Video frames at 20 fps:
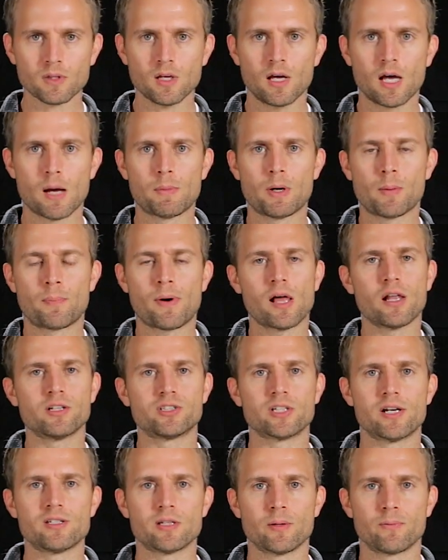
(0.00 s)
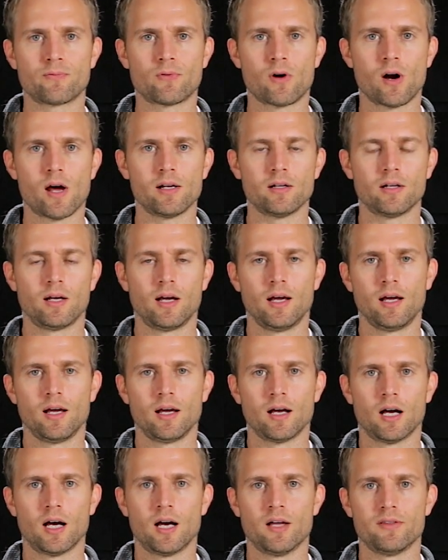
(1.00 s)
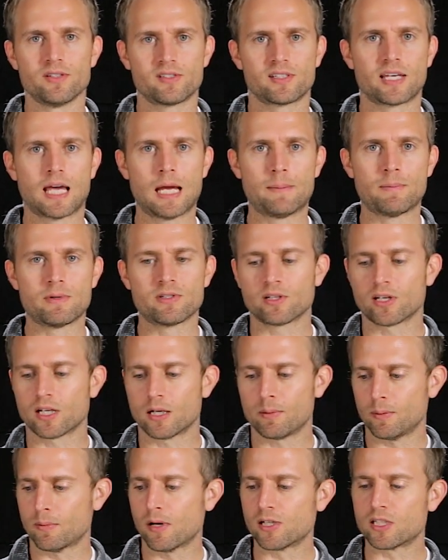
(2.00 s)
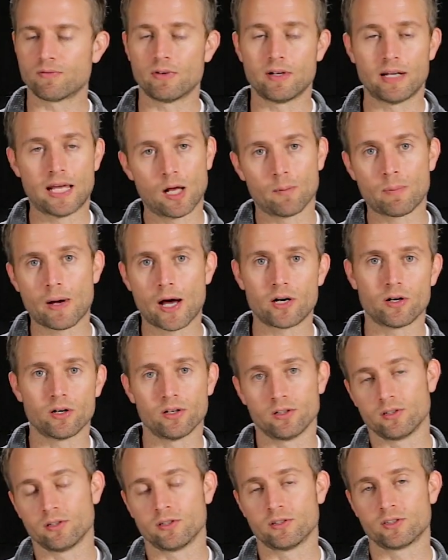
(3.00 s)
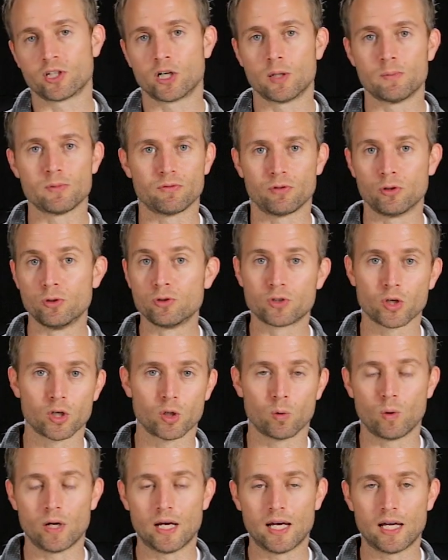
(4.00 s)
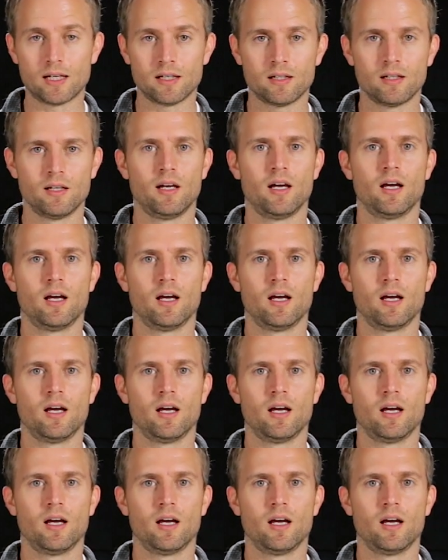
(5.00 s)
I'm going to apologize up front. This game isn't going to be much of a nail biter in terms of who's going to win,